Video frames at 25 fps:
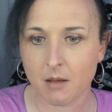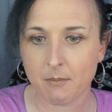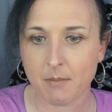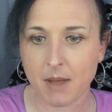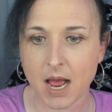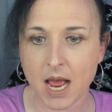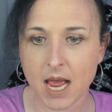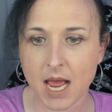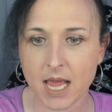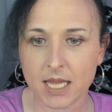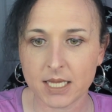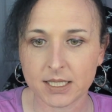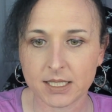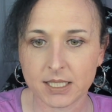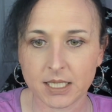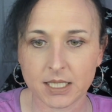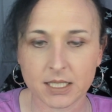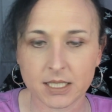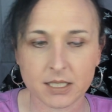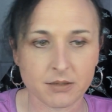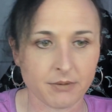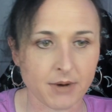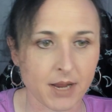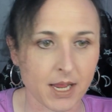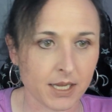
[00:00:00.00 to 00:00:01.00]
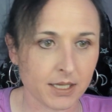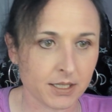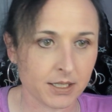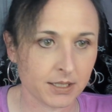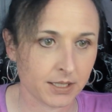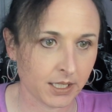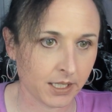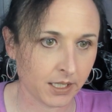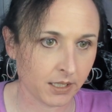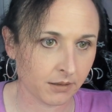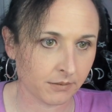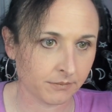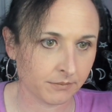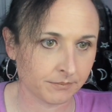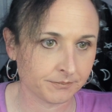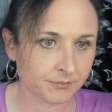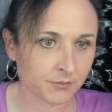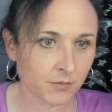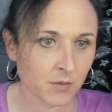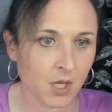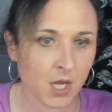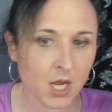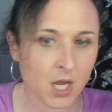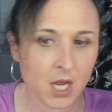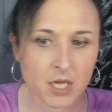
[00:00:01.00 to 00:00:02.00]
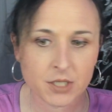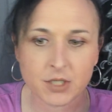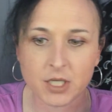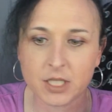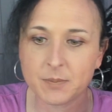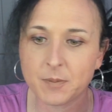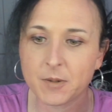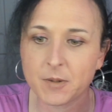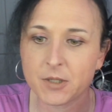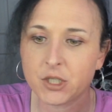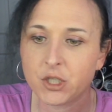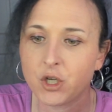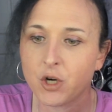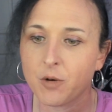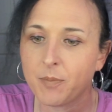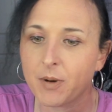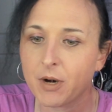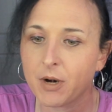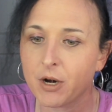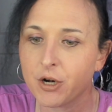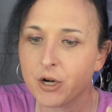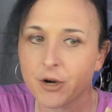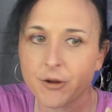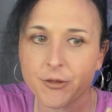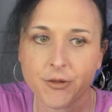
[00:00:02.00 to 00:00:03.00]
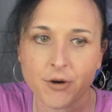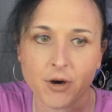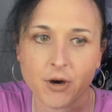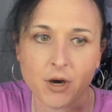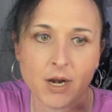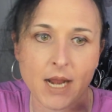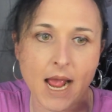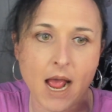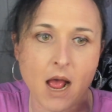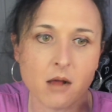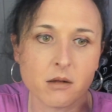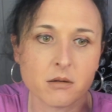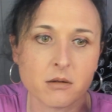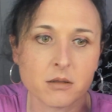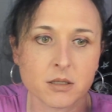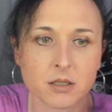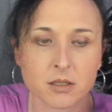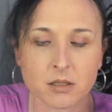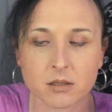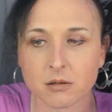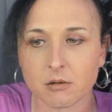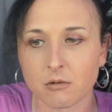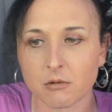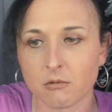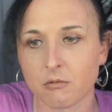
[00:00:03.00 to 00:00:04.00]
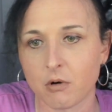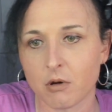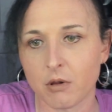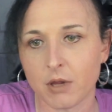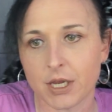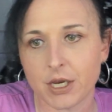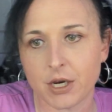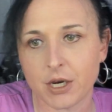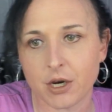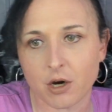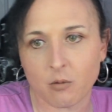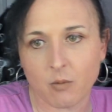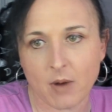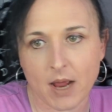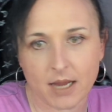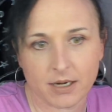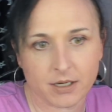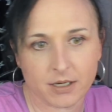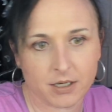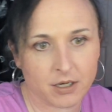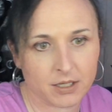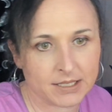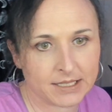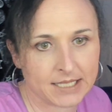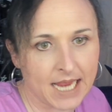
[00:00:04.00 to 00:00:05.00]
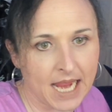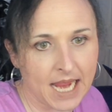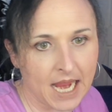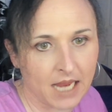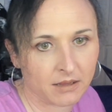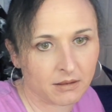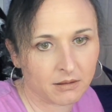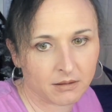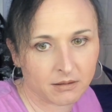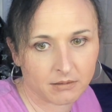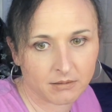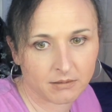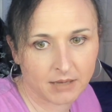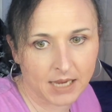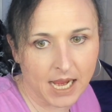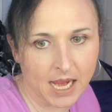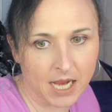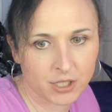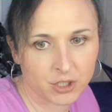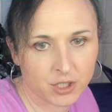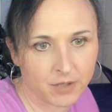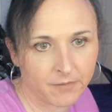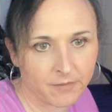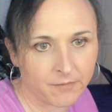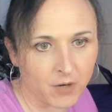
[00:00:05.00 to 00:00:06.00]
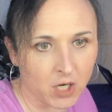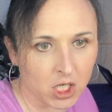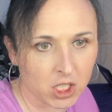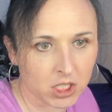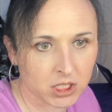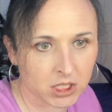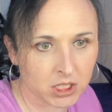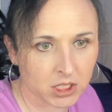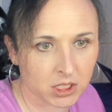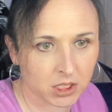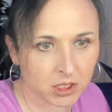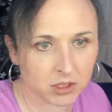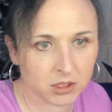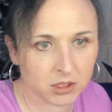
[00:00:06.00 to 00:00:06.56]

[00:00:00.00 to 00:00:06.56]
Pisces Rising. So this puts Jupiter in your 3rd house, ruling your what? Your 10th and your 1st.